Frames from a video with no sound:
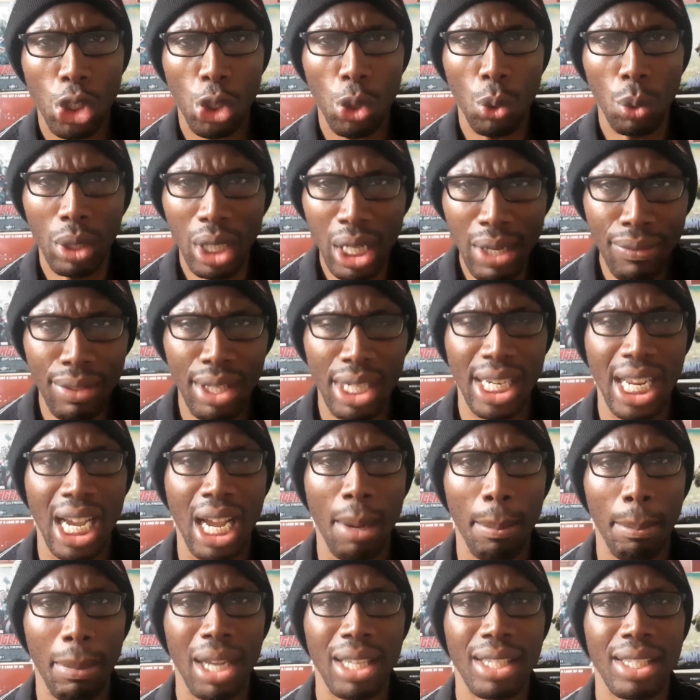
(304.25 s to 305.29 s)
to leave the
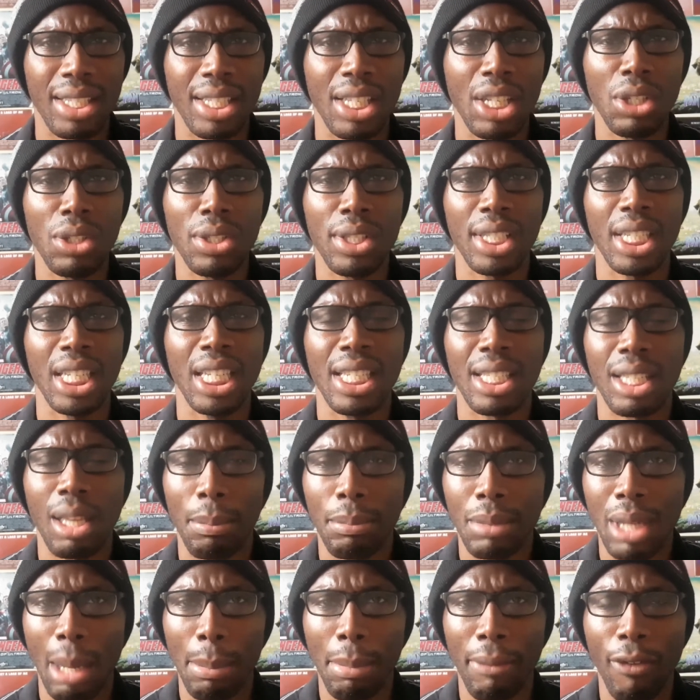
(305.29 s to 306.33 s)
town but still see some
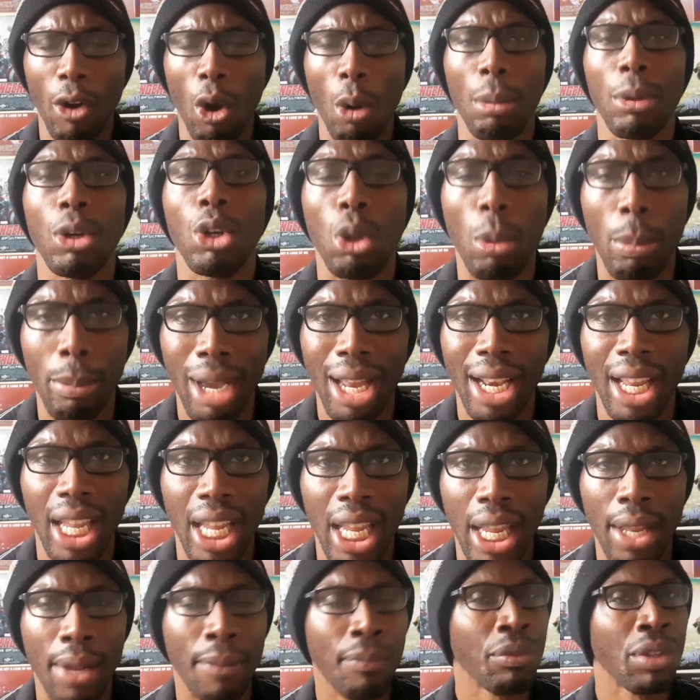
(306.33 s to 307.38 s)
type of hope in
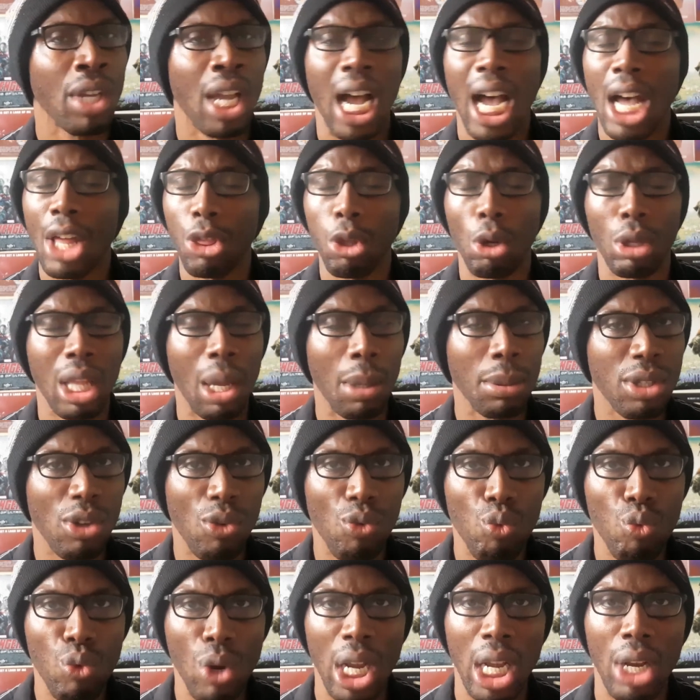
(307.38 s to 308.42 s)
humanity, I thought that was a
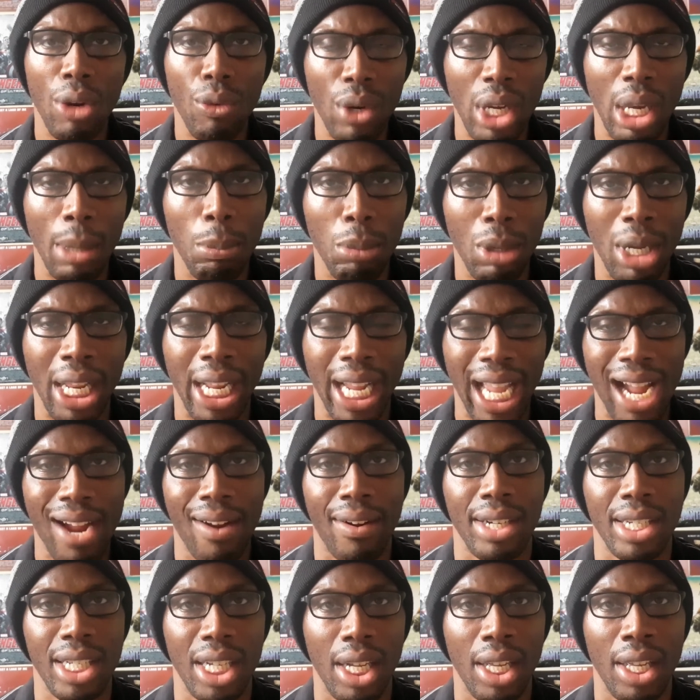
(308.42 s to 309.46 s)
really, really brilliant
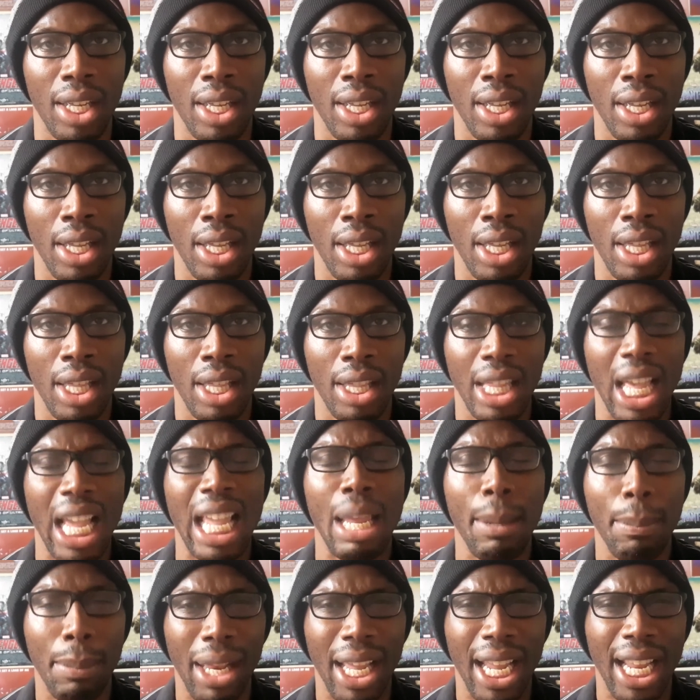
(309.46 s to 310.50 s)
character that he
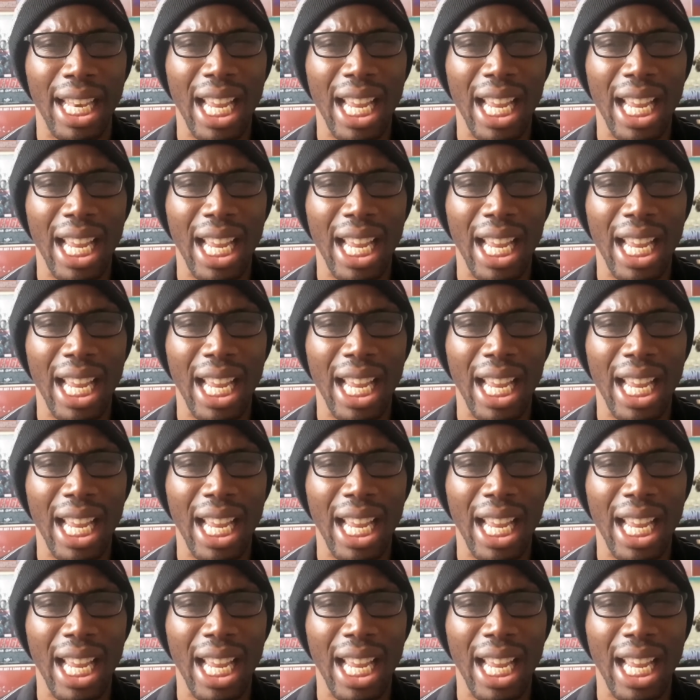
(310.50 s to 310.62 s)
played,